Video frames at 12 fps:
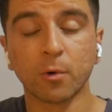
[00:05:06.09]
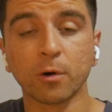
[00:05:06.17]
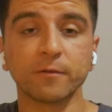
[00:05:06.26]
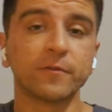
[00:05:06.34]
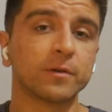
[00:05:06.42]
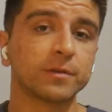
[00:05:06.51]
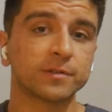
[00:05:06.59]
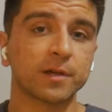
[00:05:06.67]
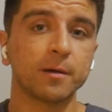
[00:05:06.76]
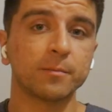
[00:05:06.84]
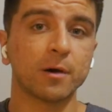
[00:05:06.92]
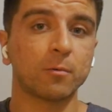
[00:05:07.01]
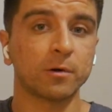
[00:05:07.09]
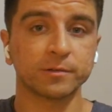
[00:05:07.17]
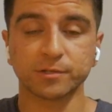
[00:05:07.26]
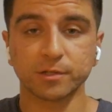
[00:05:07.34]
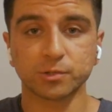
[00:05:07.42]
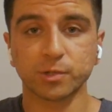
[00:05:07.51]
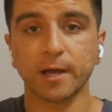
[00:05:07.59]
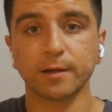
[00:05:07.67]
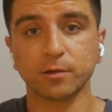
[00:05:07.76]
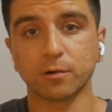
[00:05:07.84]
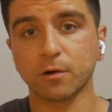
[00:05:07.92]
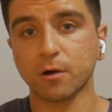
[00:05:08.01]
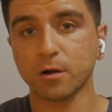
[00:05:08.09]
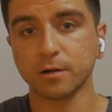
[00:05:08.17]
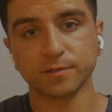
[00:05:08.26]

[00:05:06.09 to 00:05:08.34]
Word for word: or if you're the type that wants to travel track your car,